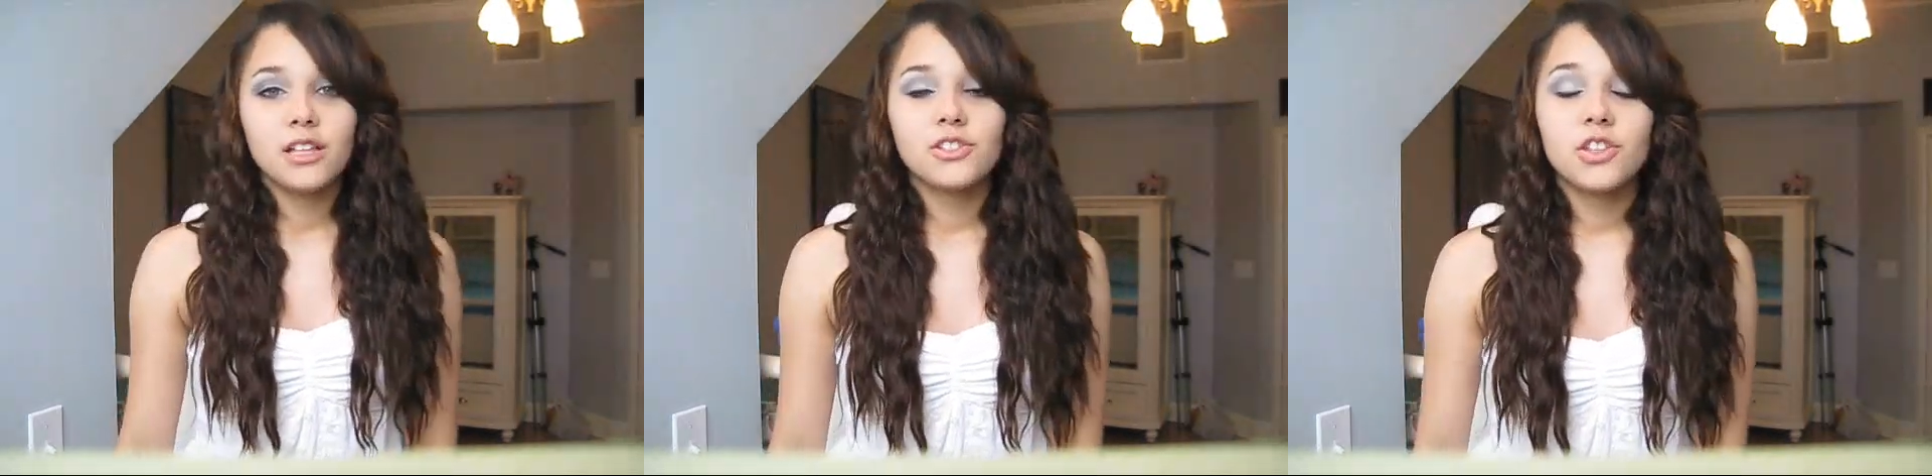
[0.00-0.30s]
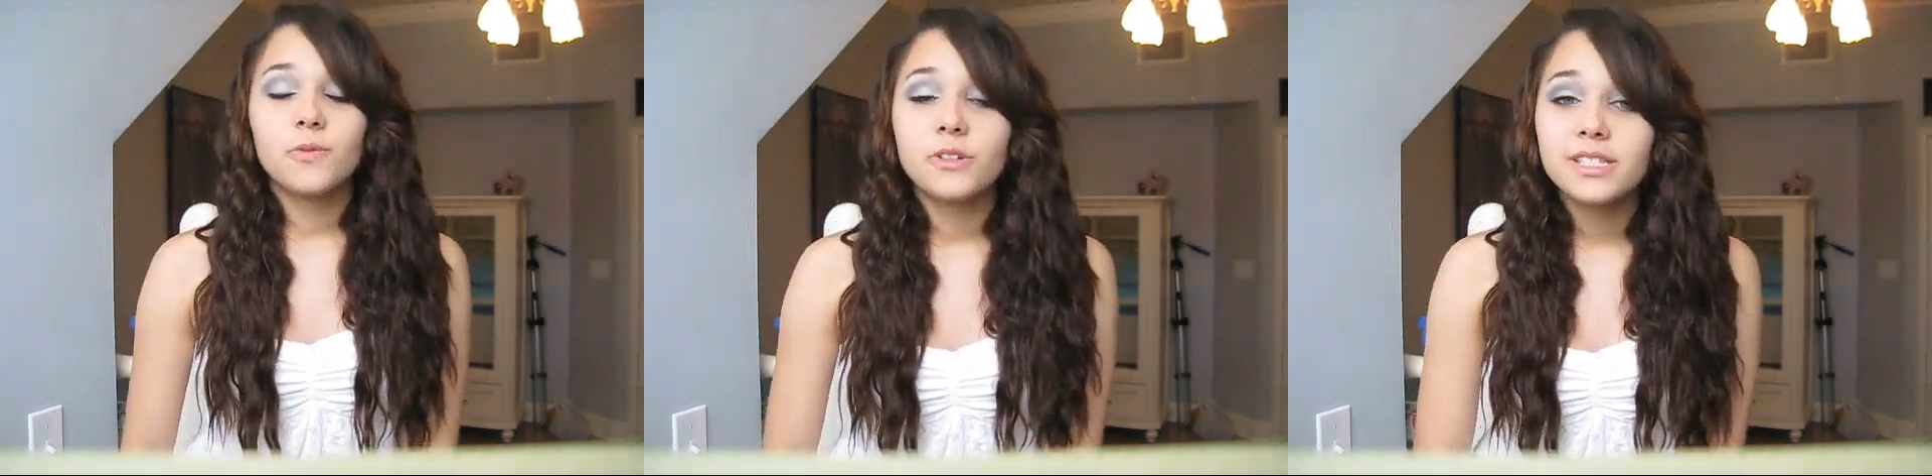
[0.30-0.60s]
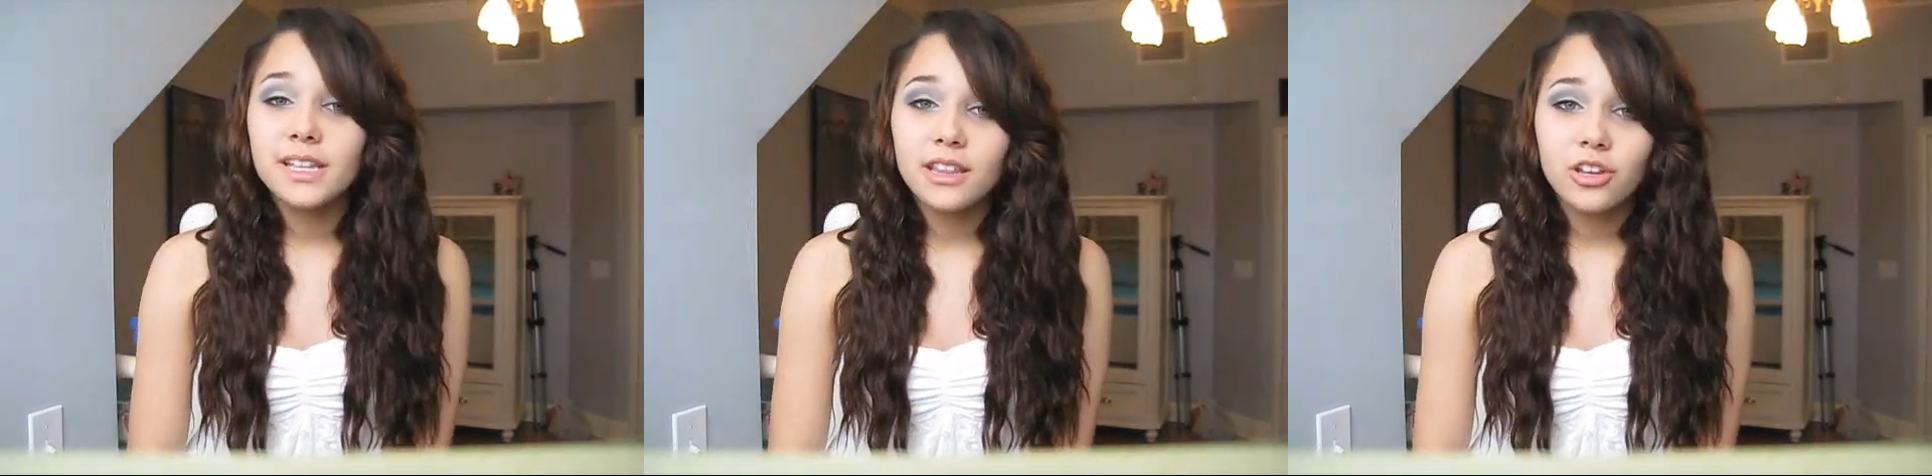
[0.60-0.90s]
So the
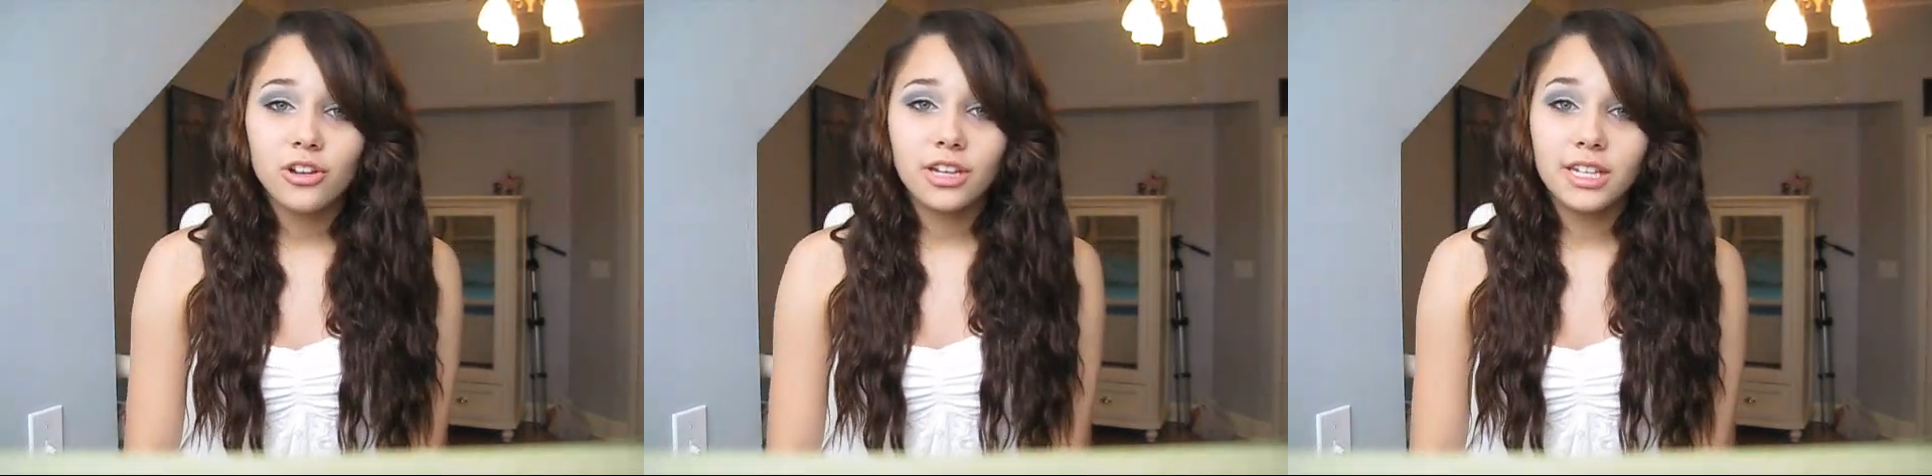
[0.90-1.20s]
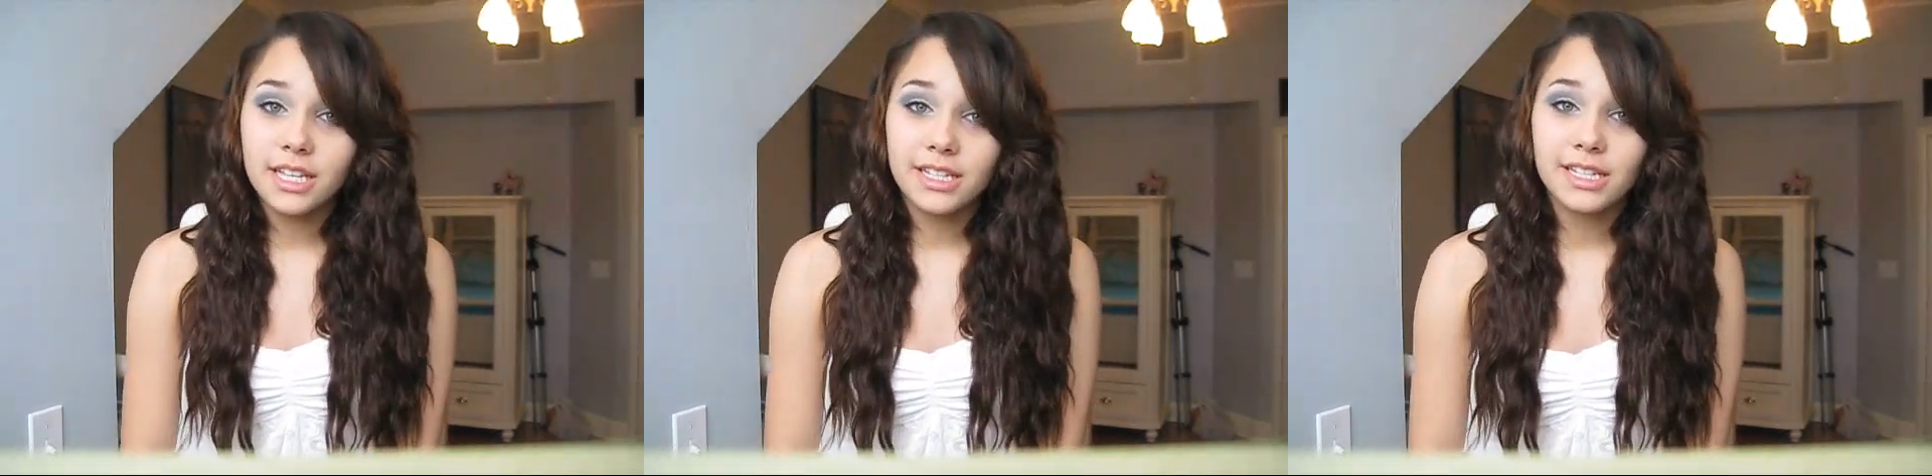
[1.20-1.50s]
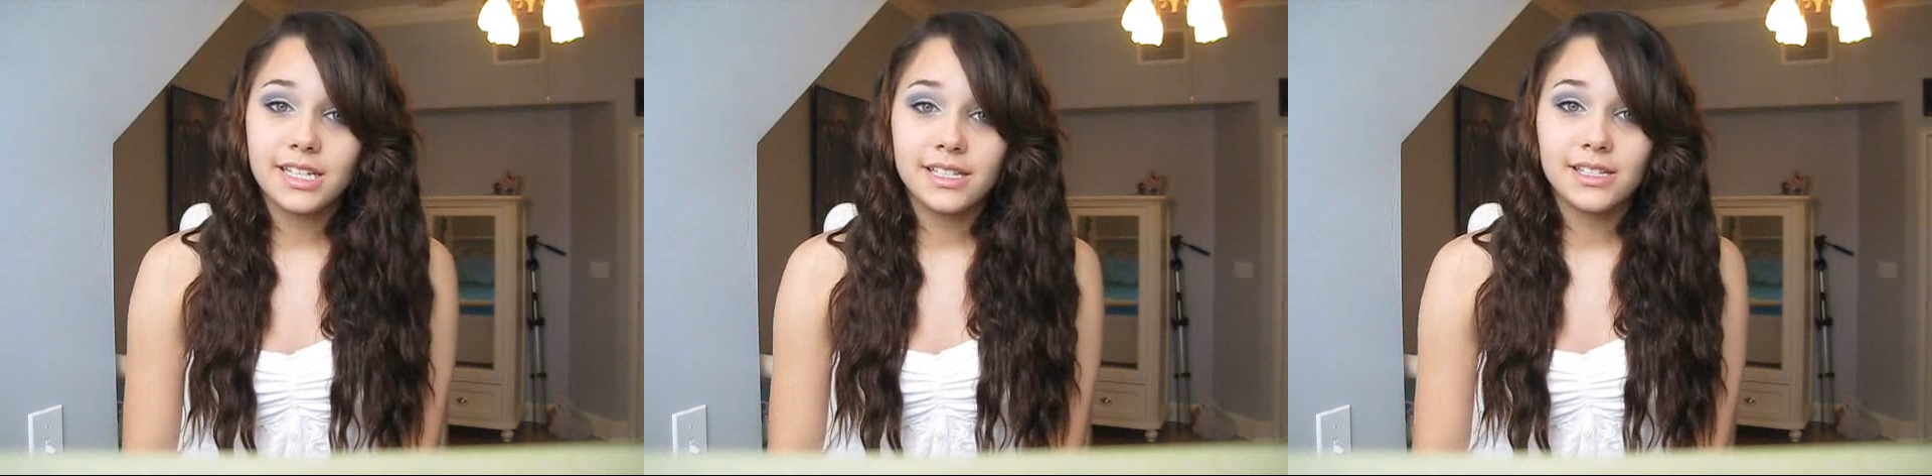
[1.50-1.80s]
first thing that you're going to
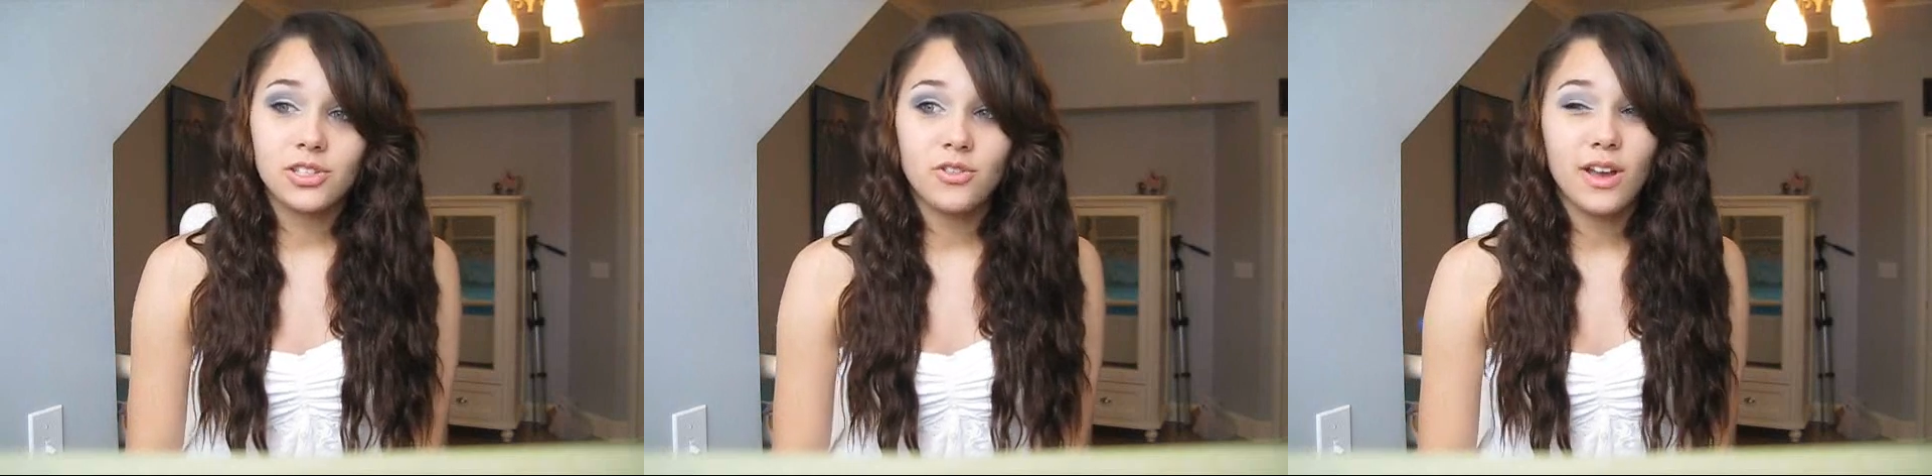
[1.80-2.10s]
need is you